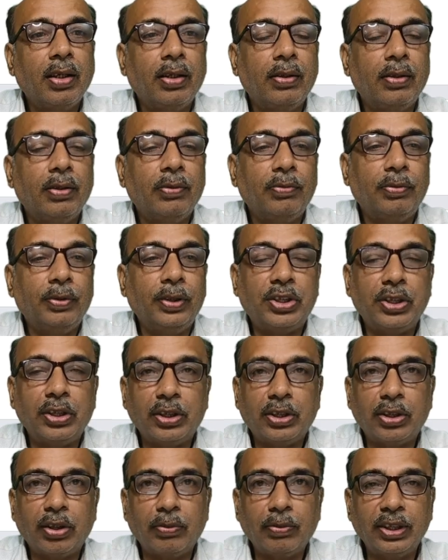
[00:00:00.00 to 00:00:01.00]
Features
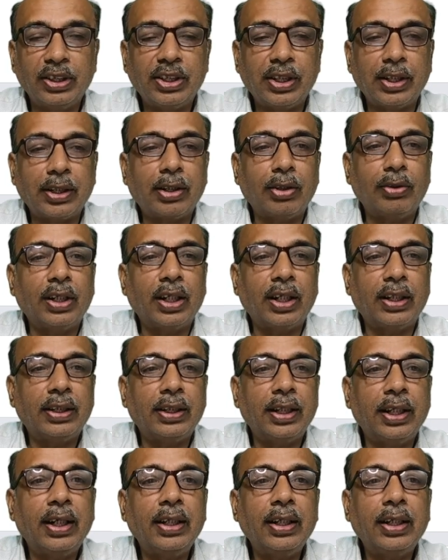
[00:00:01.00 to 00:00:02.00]
of this account are
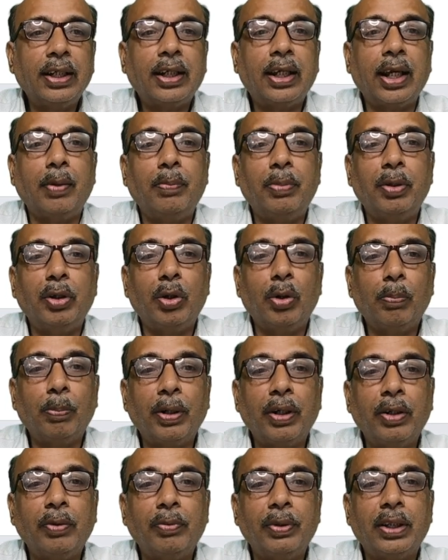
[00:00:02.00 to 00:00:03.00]
there, can be
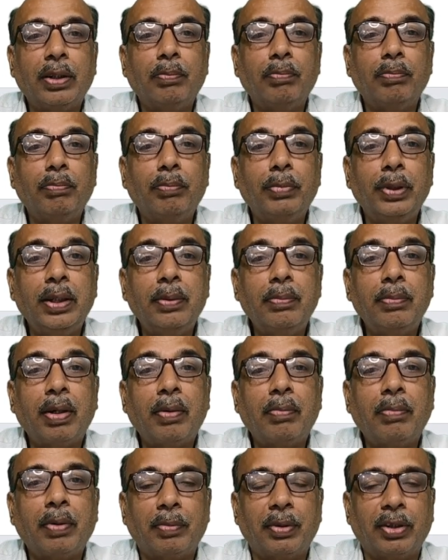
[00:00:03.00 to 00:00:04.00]
opened with a
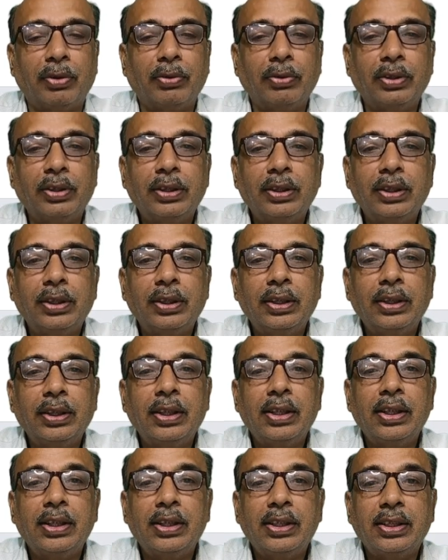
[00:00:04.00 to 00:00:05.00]
minimum amount.
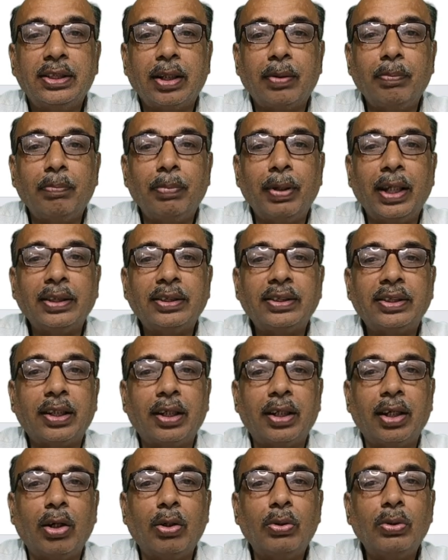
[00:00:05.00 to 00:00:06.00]
Some banks
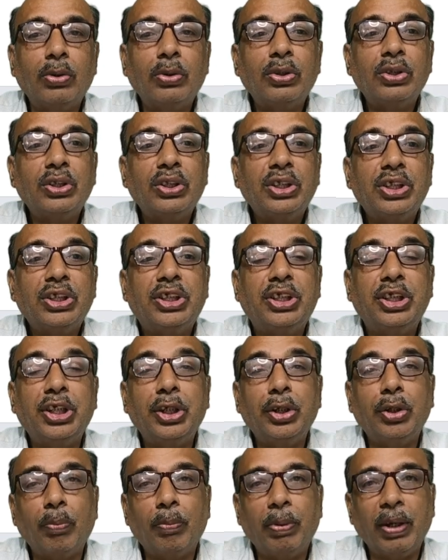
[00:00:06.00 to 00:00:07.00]
allow
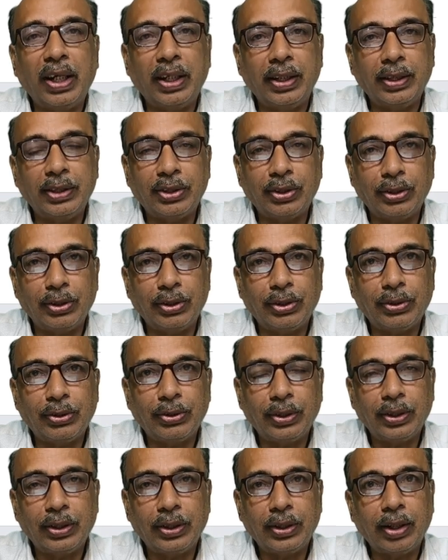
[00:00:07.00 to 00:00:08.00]
zero balance also.
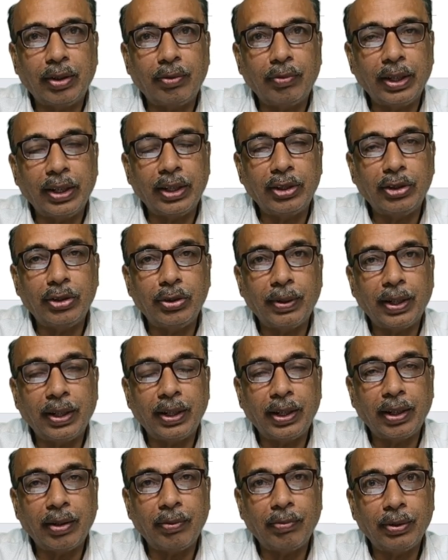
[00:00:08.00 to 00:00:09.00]
Nowadays you might
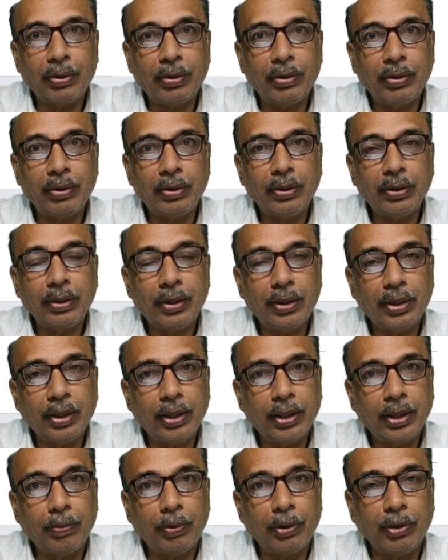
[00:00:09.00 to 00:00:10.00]
have heard
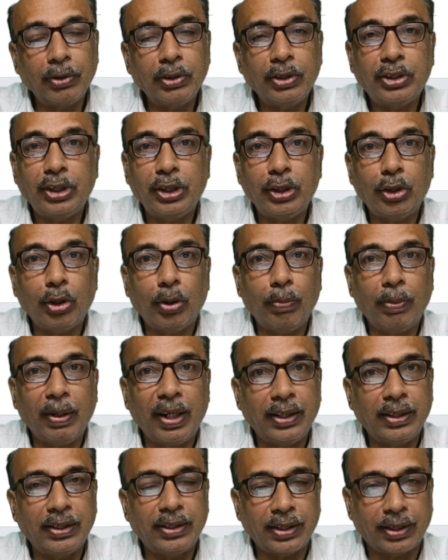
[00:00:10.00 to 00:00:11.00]
about zero
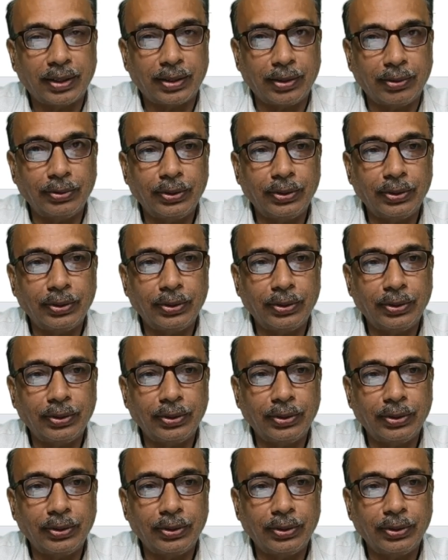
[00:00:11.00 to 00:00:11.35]
balance account.